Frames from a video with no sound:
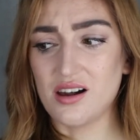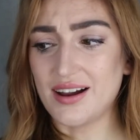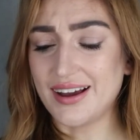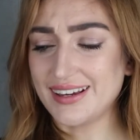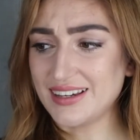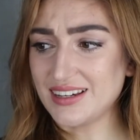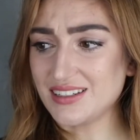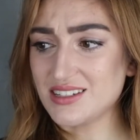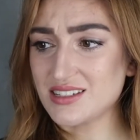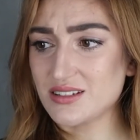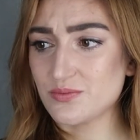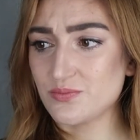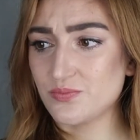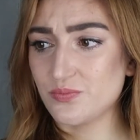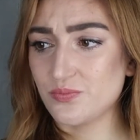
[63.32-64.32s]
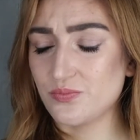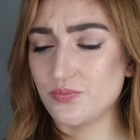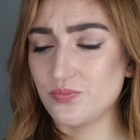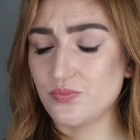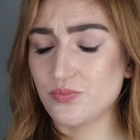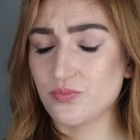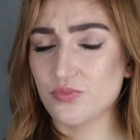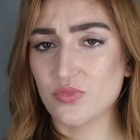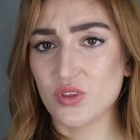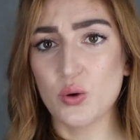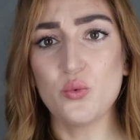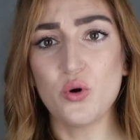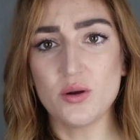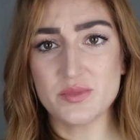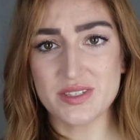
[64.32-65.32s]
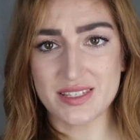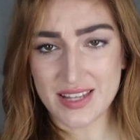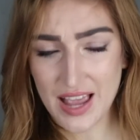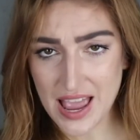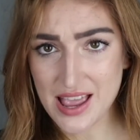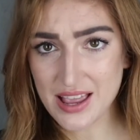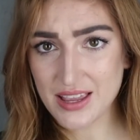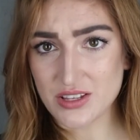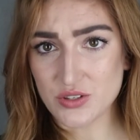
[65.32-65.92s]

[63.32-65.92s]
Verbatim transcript: I guess what I'm saying